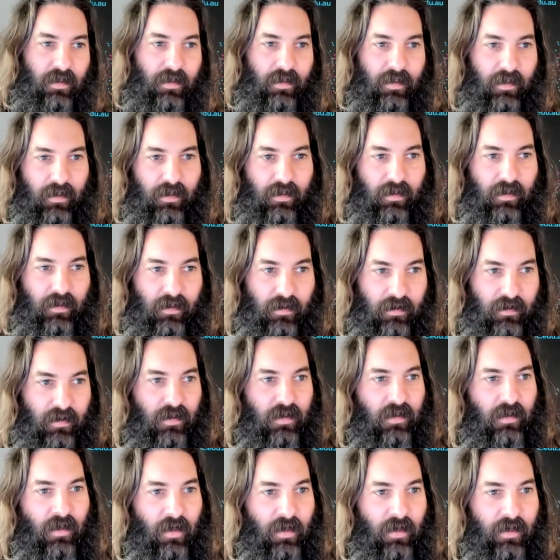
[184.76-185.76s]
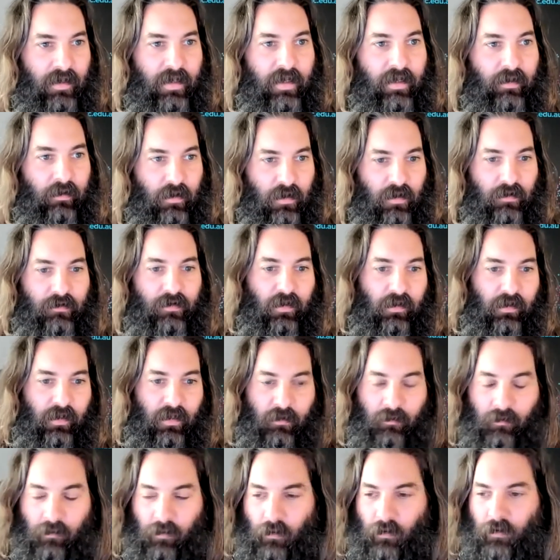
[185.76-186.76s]
clearly the design there is
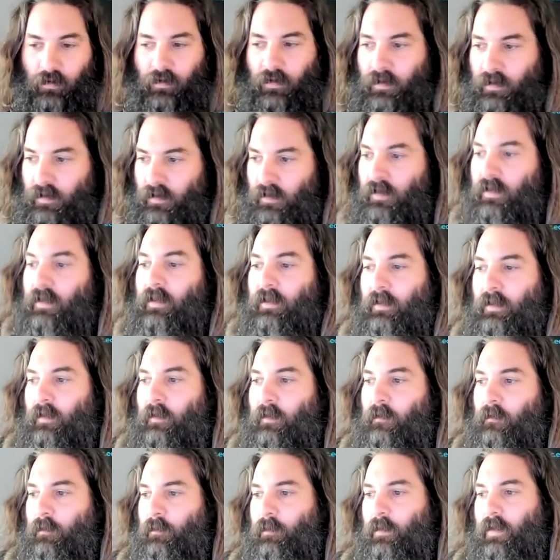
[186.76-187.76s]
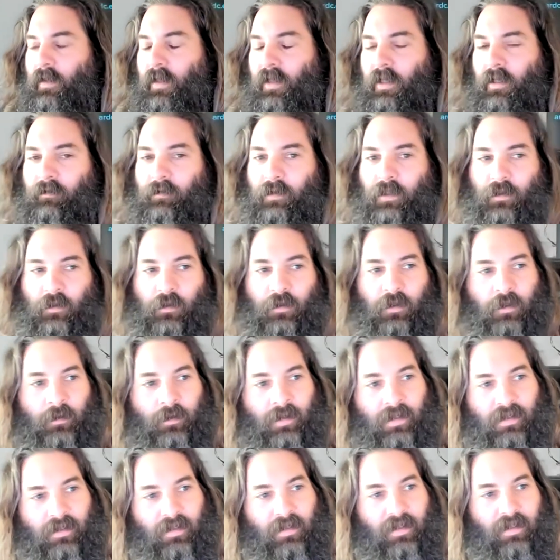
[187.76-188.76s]
very important. But then if we're
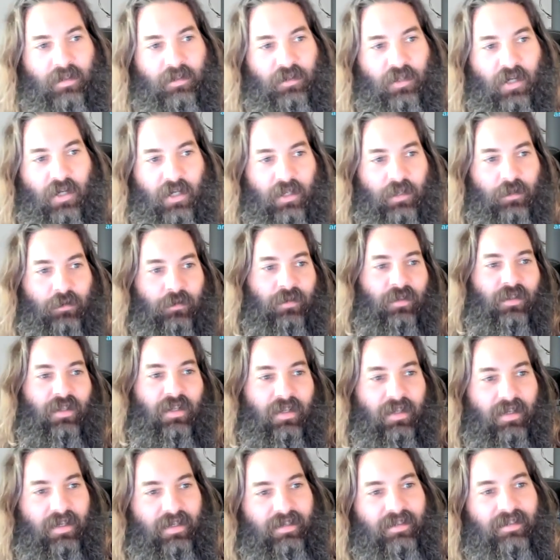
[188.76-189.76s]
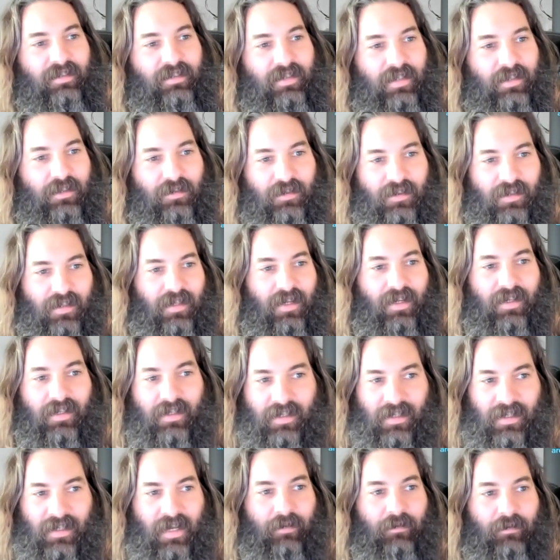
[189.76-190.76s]
talking about the Large Hadron Collider, as you said,
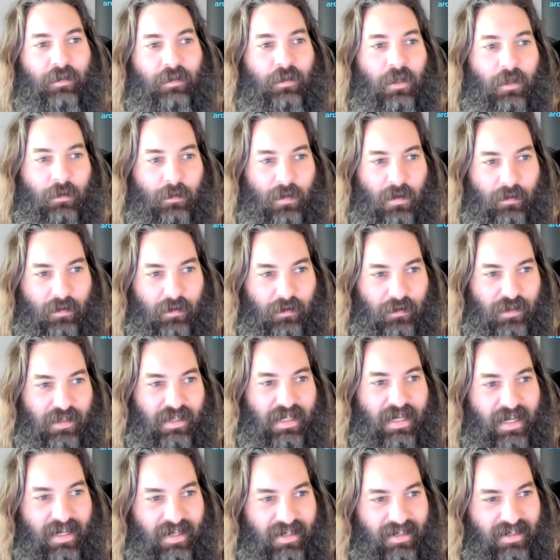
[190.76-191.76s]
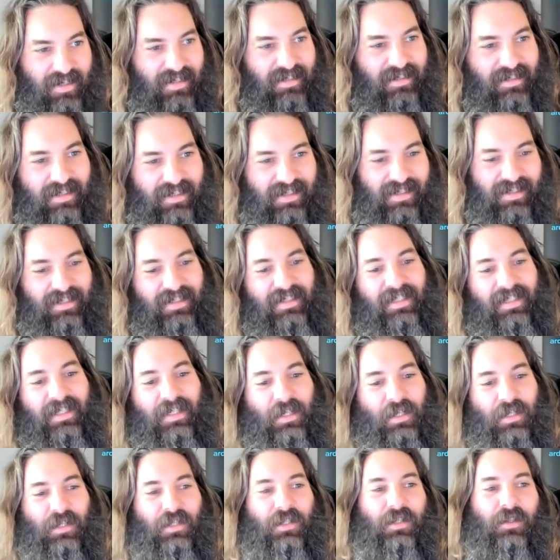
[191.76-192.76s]
it's never going to be built again.
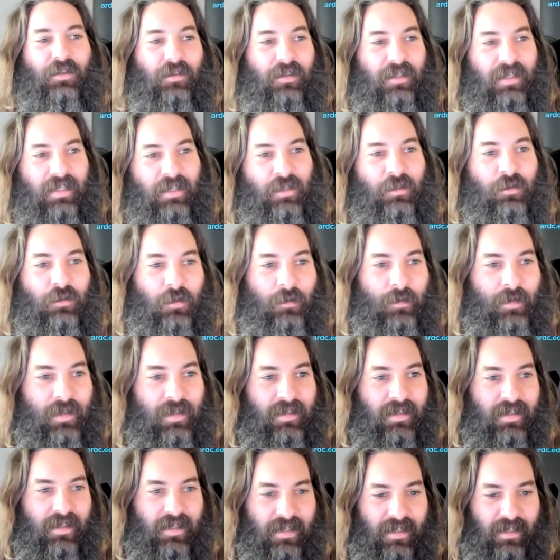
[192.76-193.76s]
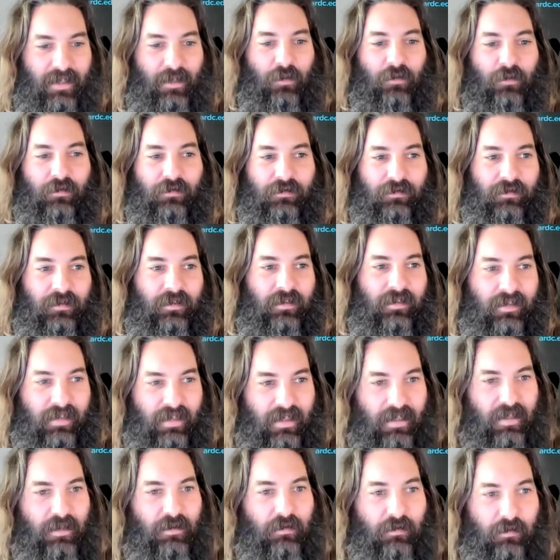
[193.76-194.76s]
So the instrument itself
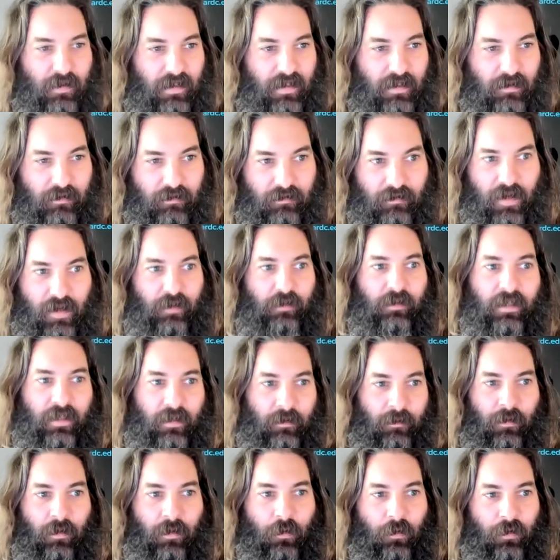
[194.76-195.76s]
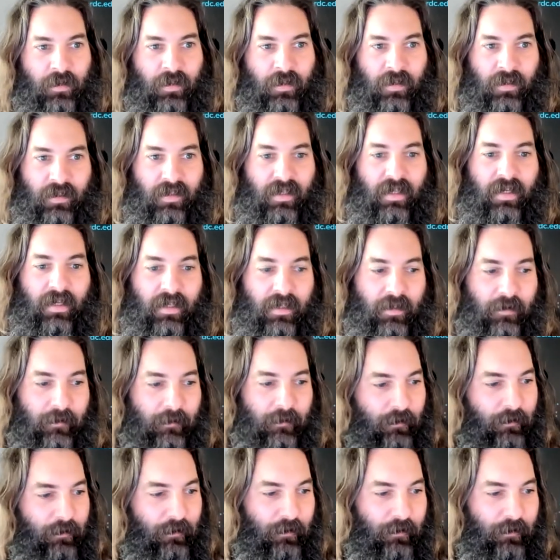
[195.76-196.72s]
is very important there.